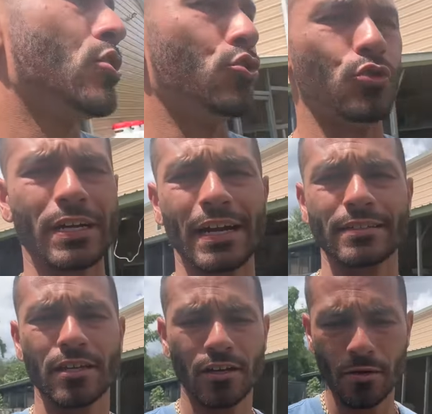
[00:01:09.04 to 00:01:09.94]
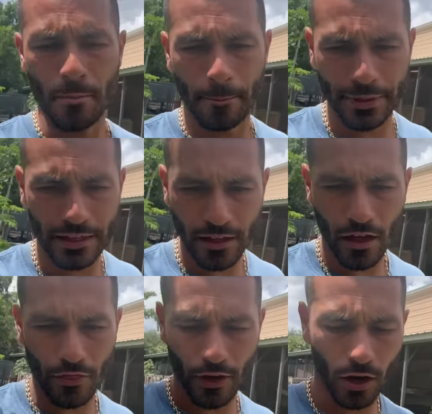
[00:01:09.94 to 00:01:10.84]
you guys be
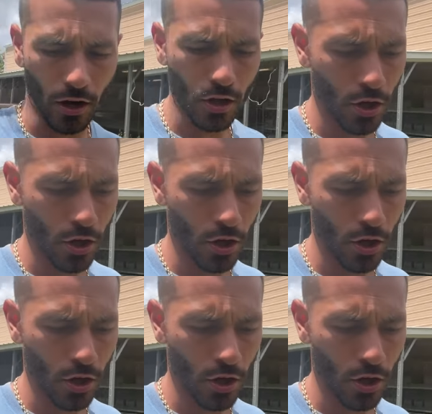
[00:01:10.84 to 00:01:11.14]
the